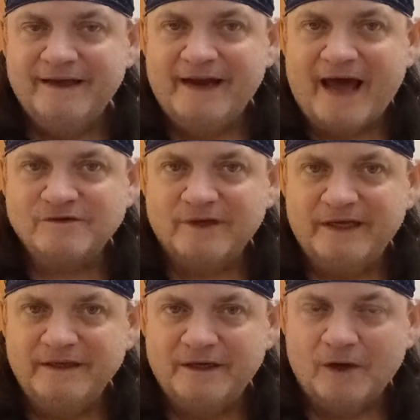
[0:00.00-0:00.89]
actually
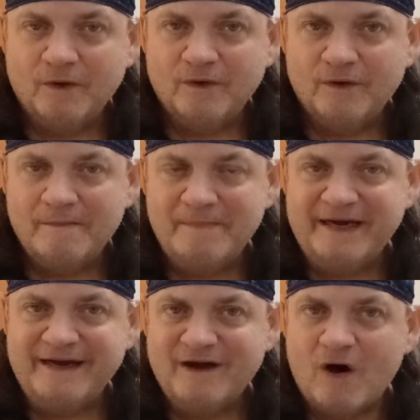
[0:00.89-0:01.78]

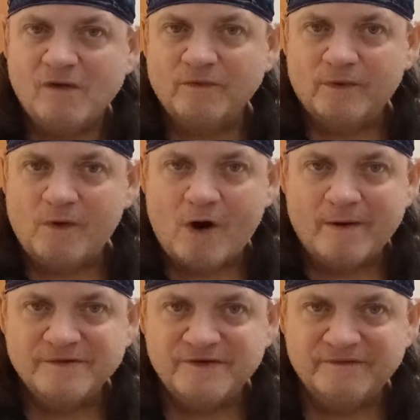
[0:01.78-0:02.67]
meeting all the
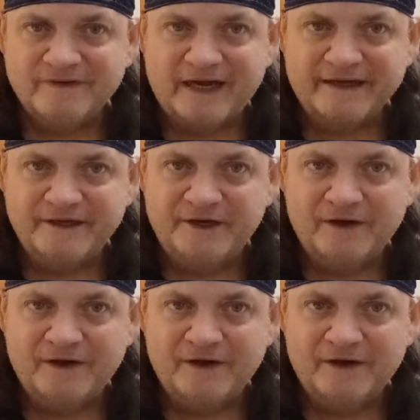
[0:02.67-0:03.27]
requirements of like